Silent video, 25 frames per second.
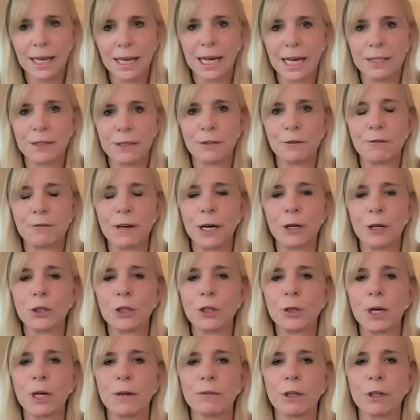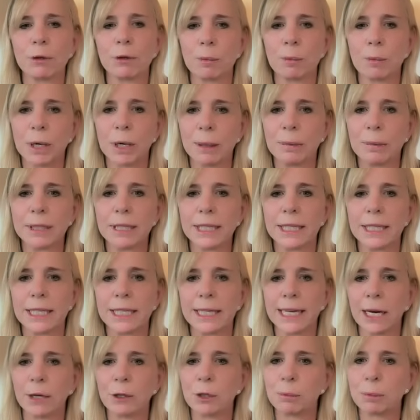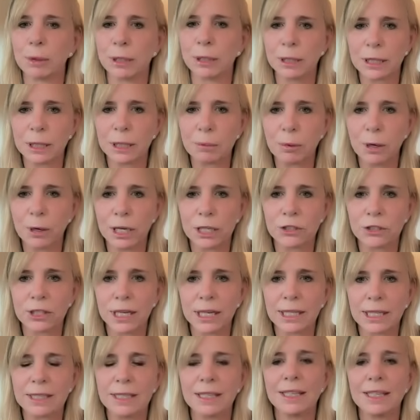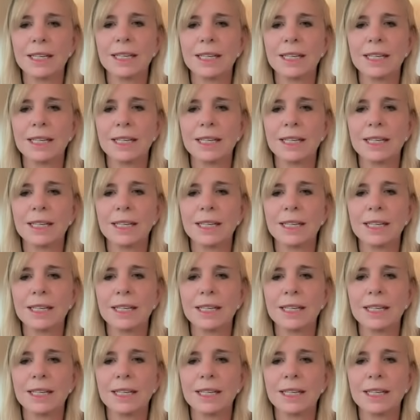As a founder of the Republican Accountability Project,